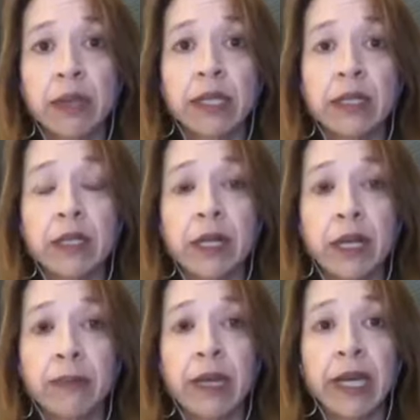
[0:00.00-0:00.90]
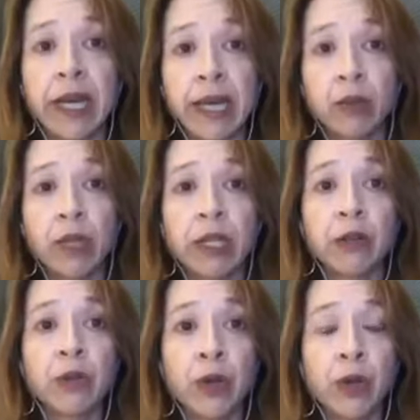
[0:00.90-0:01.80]
But again, we
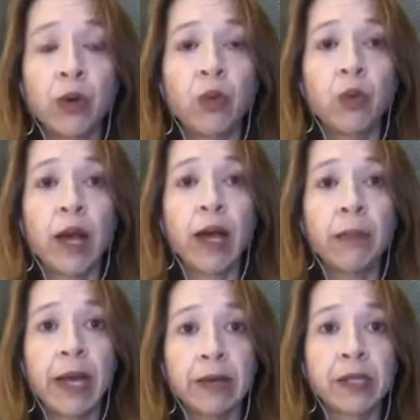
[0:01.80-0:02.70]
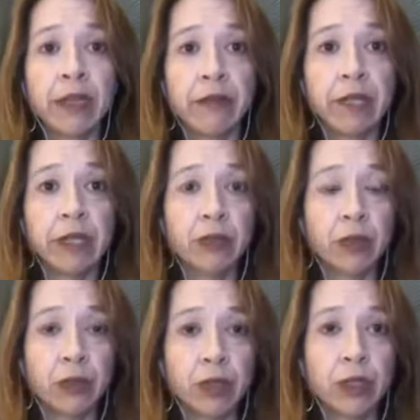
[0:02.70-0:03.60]
don't know how safe it is for
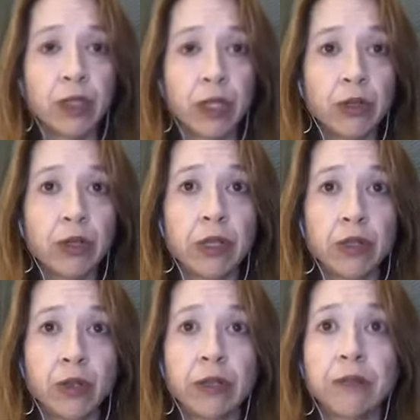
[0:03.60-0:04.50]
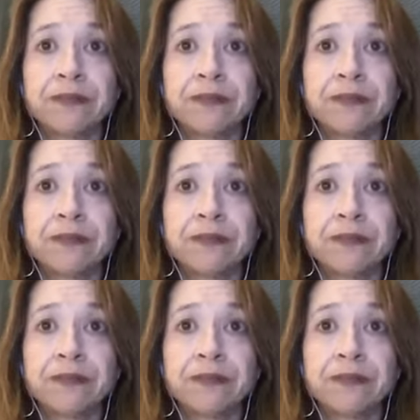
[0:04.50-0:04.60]
tourists to go to the north.